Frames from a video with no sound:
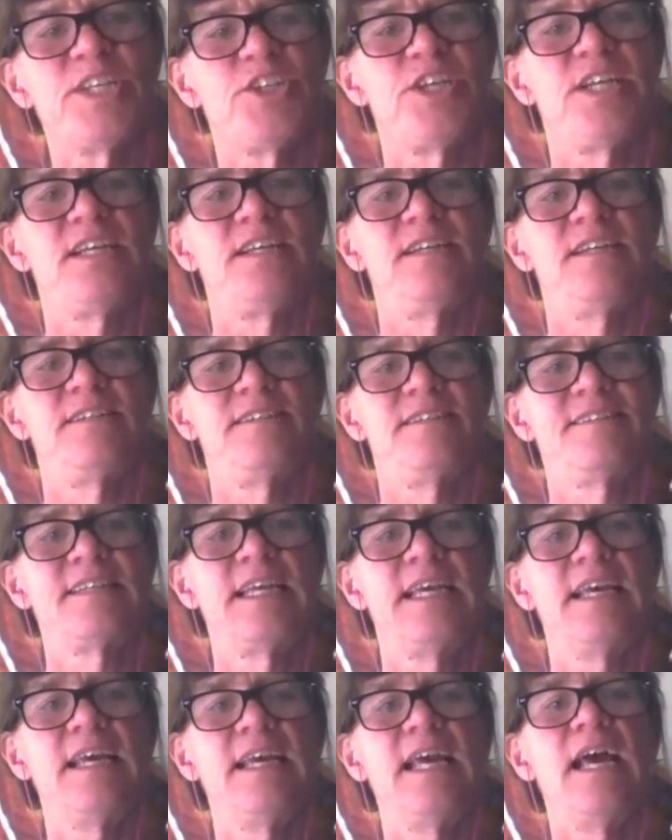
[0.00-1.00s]
is
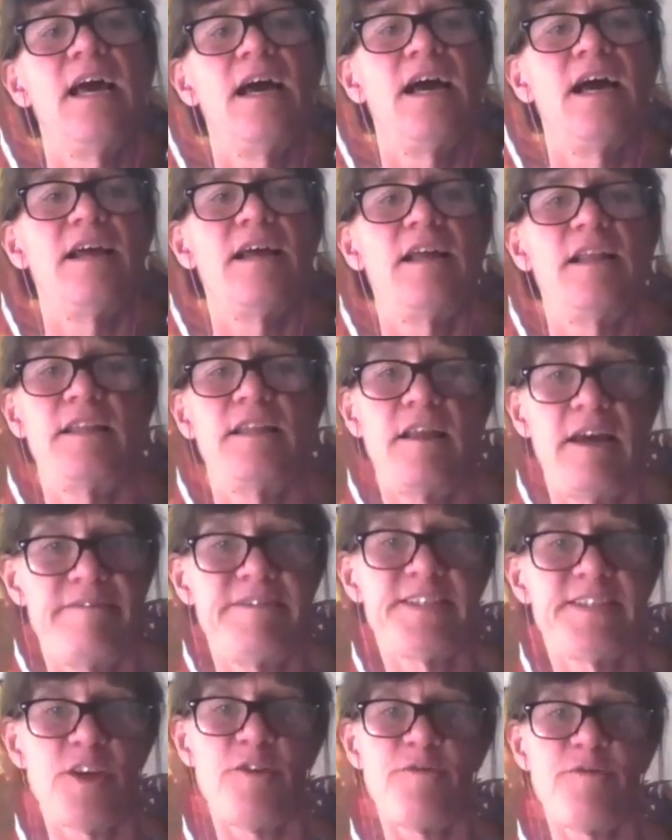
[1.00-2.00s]
life
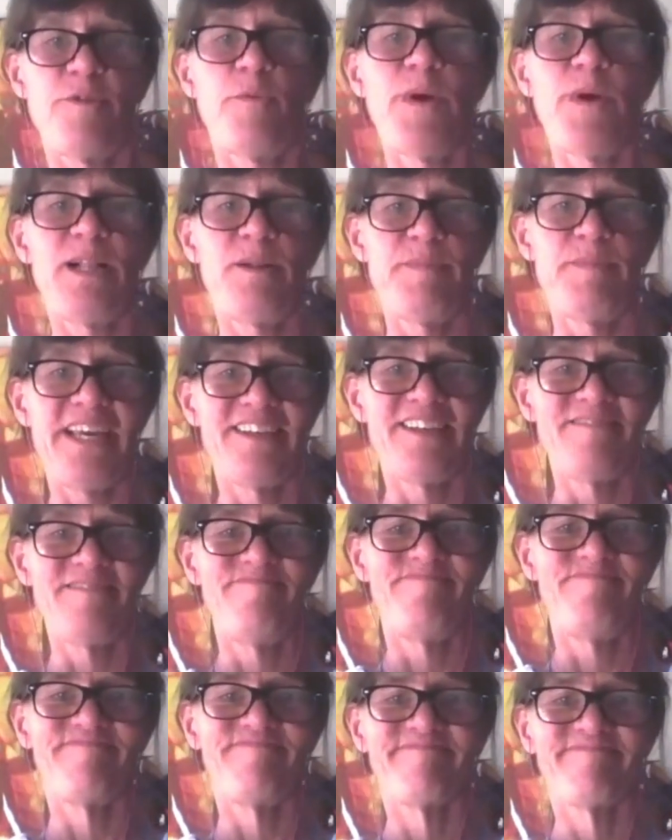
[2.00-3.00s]
is overwhelming,
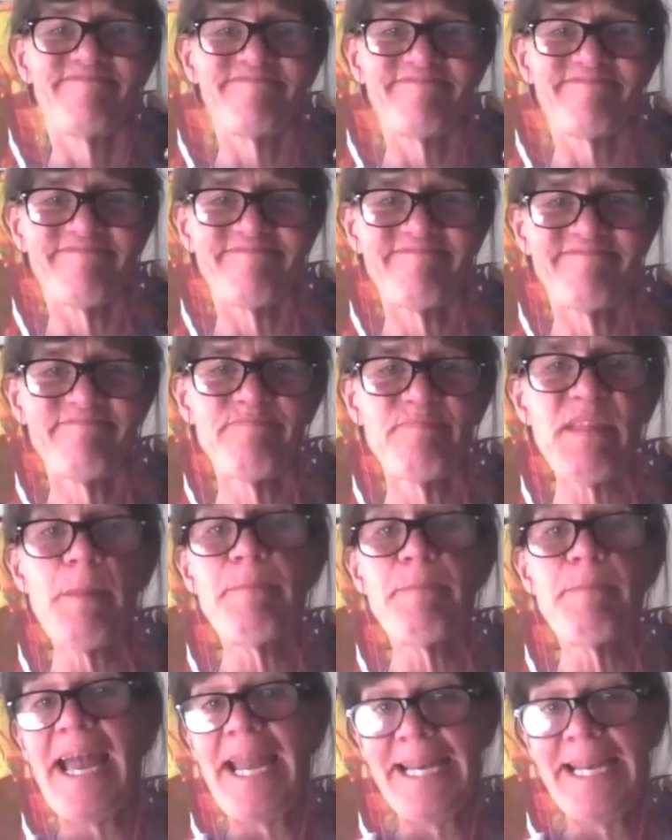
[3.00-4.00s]

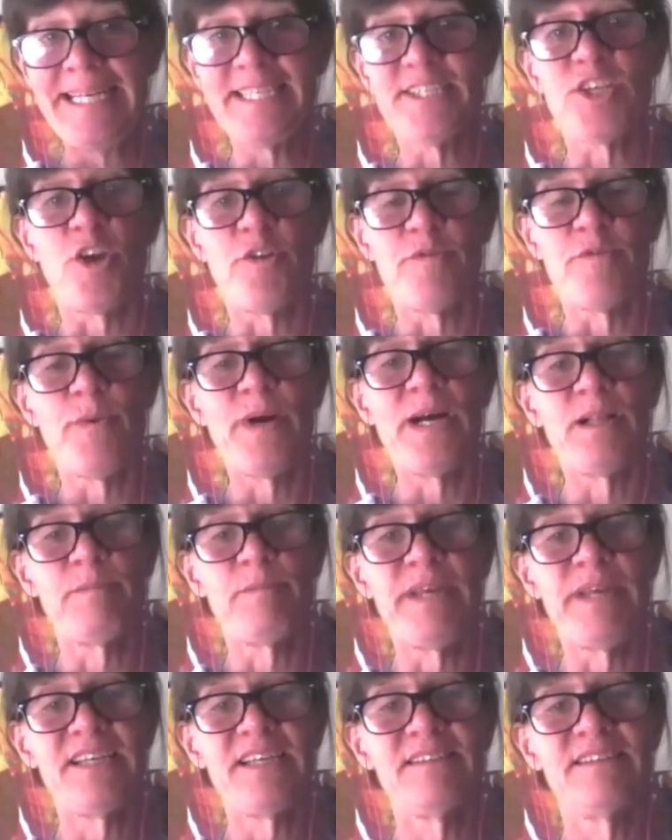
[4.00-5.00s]
pain is
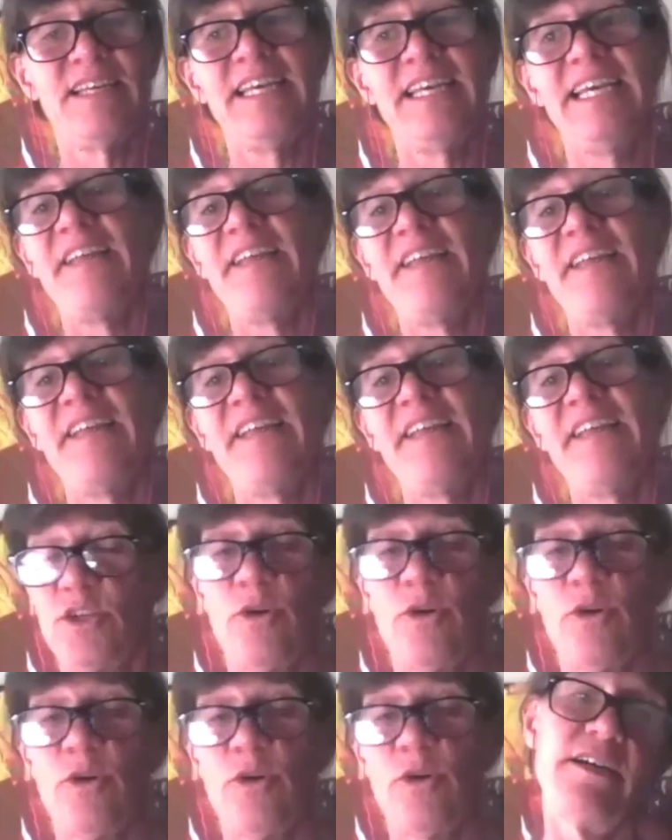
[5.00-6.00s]
overwhelming, there's
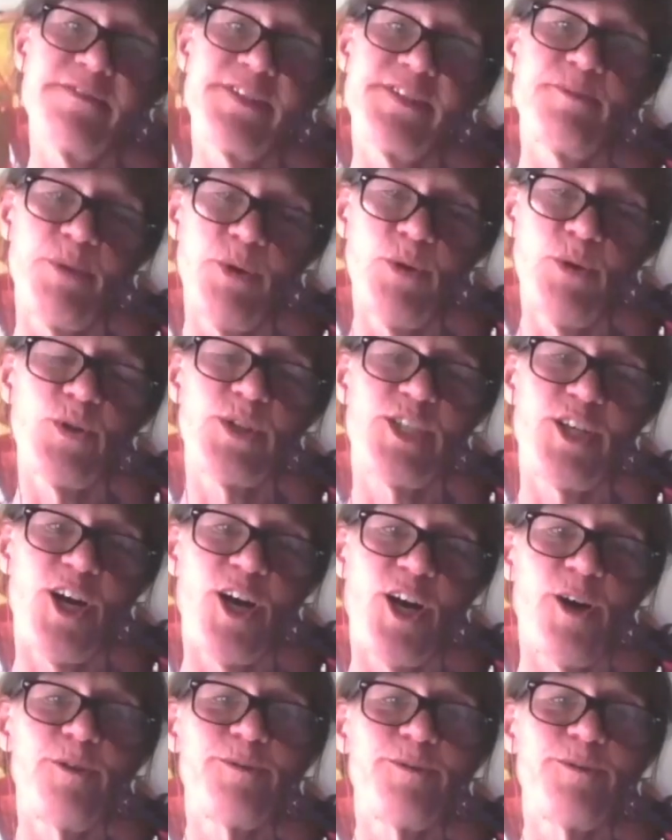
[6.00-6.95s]
not enough support to hold